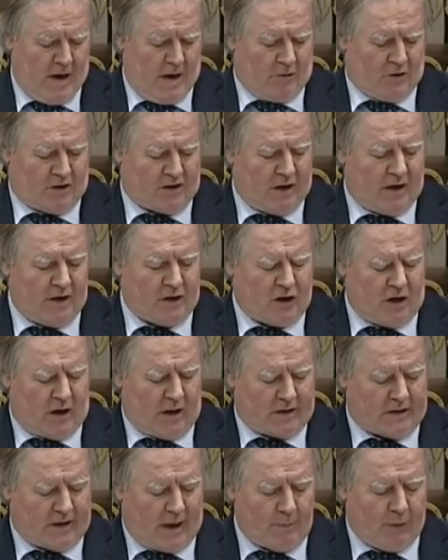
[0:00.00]
Research
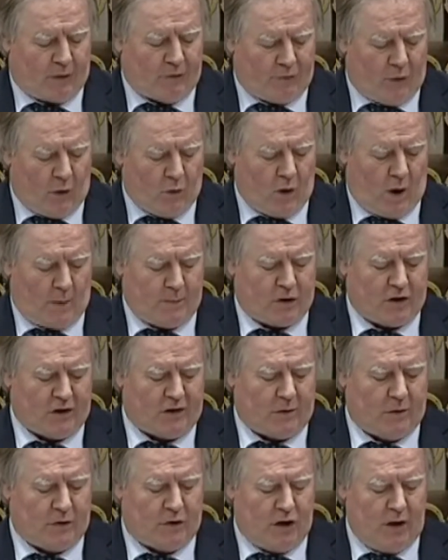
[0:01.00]
examined 4 options
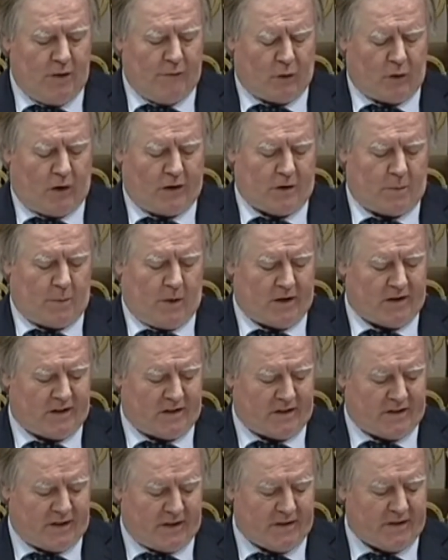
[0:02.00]
to achieve a right to personal
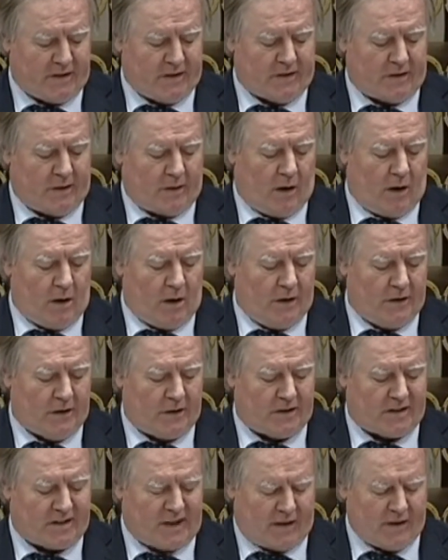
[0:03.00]
assistance in Ireland:
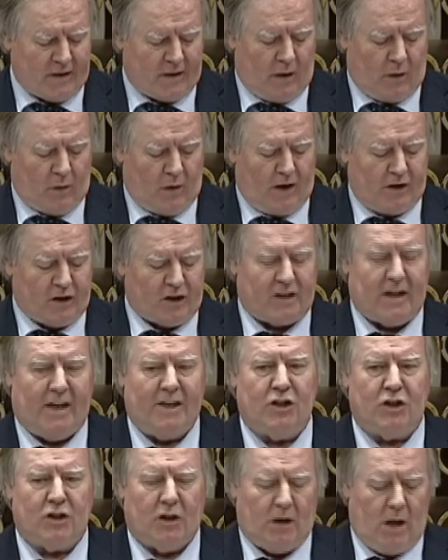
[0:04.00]
standalone
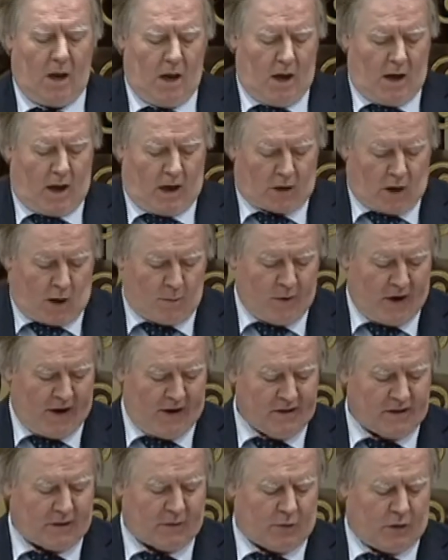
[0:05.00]
legislation, a
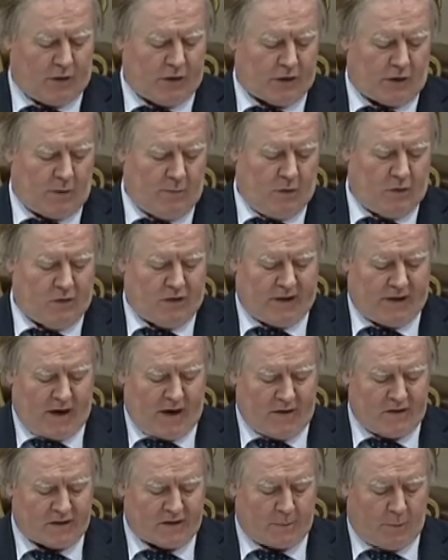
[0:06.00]
comprehensive right to community care
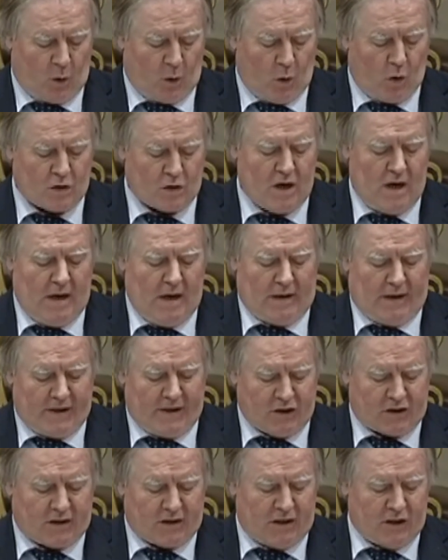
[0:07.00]
and support,
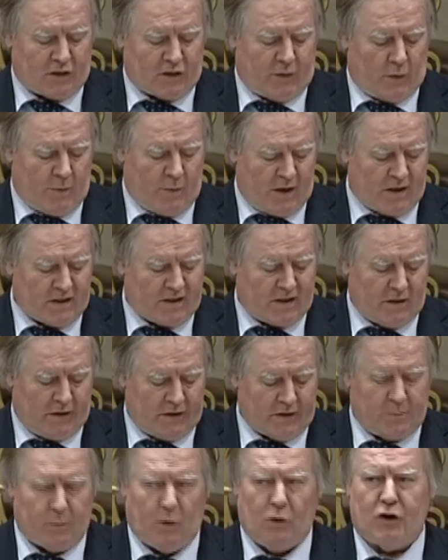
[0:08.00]
legislation for
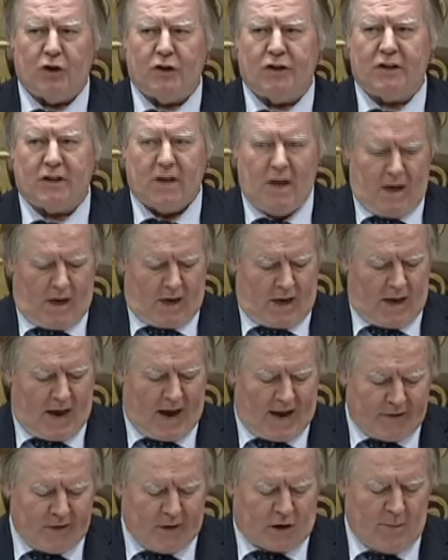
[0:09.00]
personalised budgets,
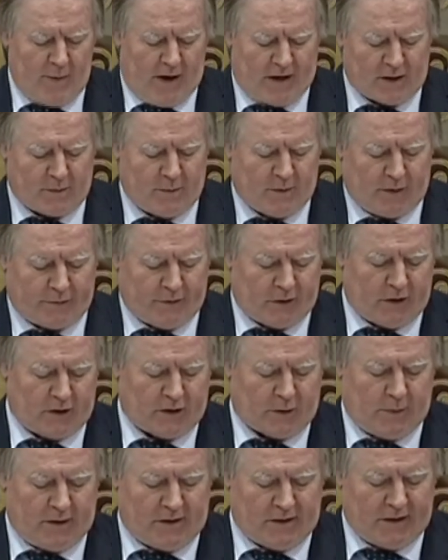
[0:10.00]
and the commencement of the
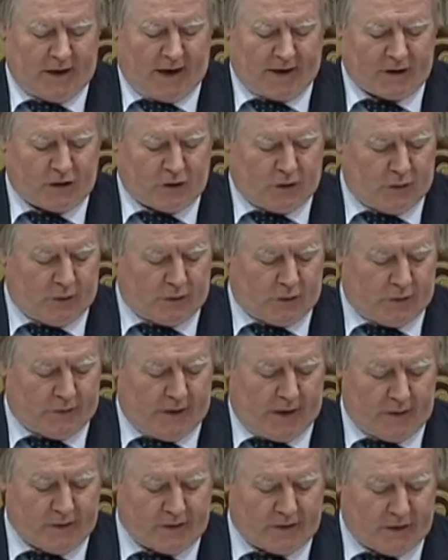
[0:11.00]
Disability Act
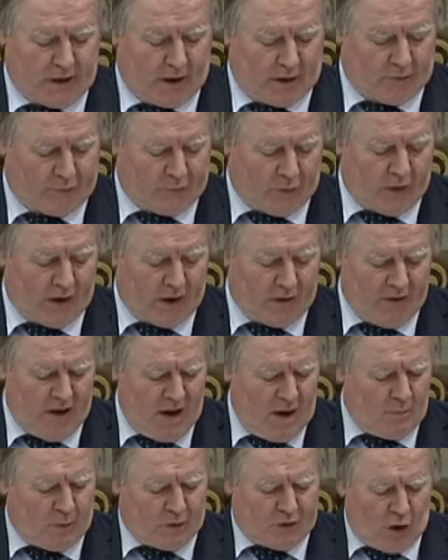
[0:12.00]
2005.
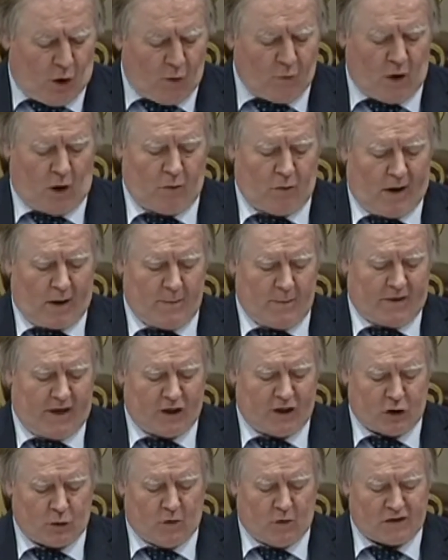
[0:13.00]
But the overall
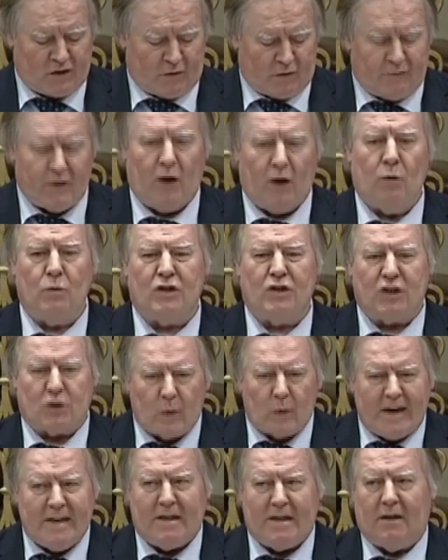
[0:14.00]
recommendation was to follow
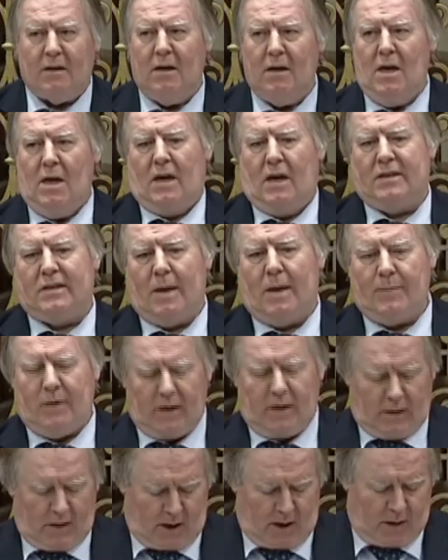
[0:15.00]
Sweden, as
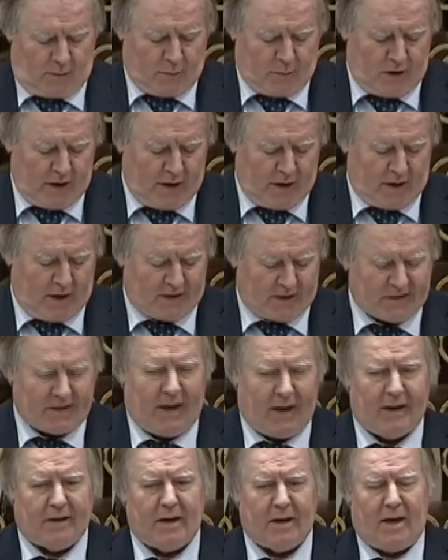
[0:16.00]
Deputy Pringle has
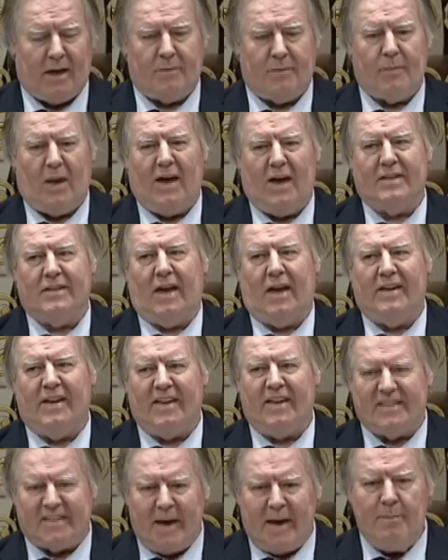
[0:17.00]
said, as an
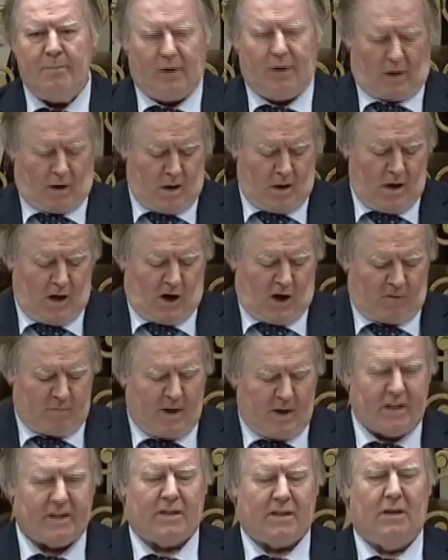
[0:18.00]
exemplar of
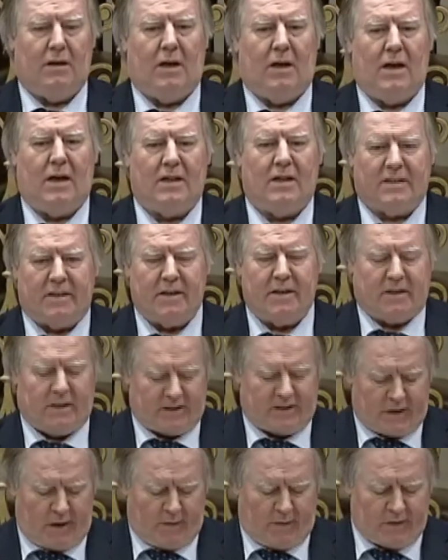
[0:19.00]
personal assistance
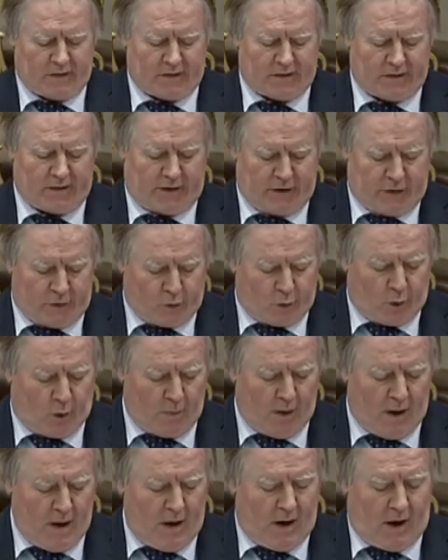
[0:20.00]
services in
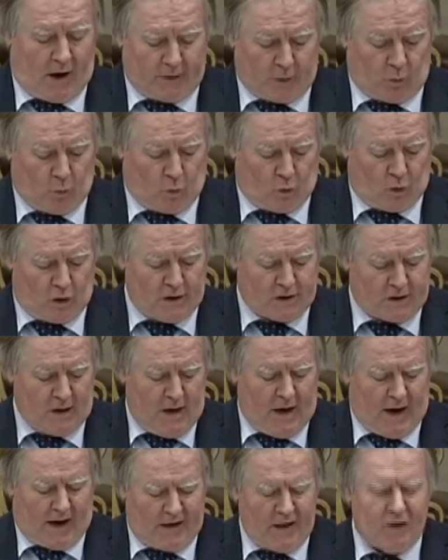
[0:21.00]
Europe and the world,
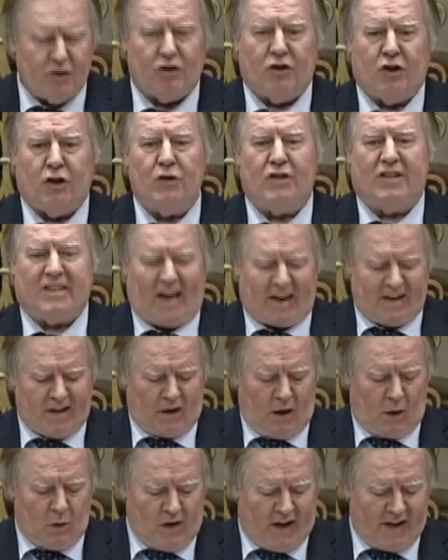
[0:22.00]
and introduce
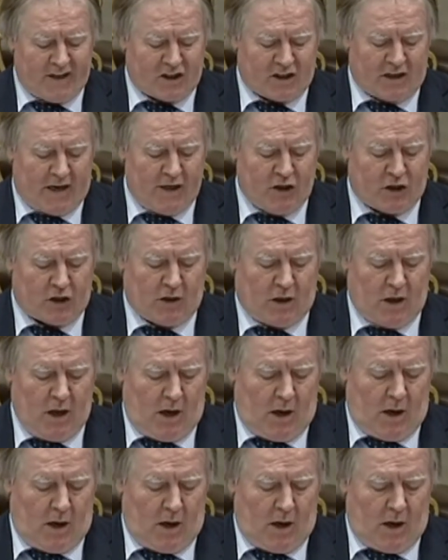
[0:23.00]
standalone legislation